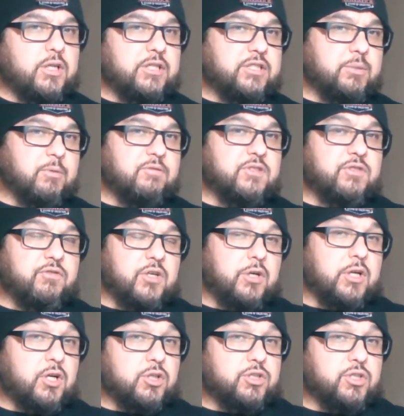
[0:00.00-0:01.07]
Like, some of it's
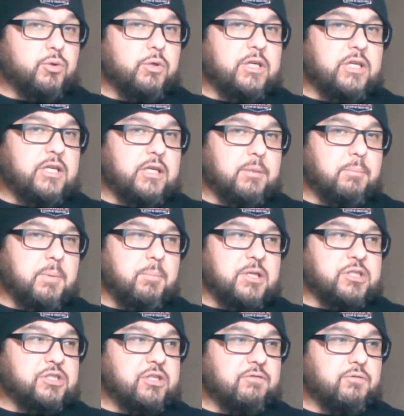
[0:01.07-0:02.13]
very cartoony. He can
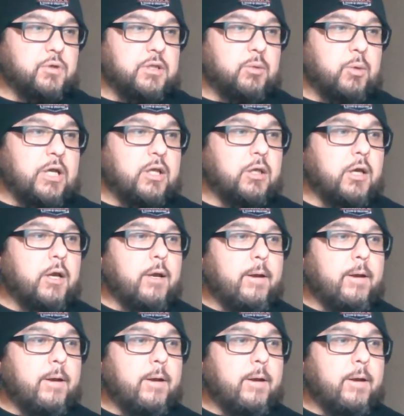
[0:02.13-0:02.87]
mimic stuff really well,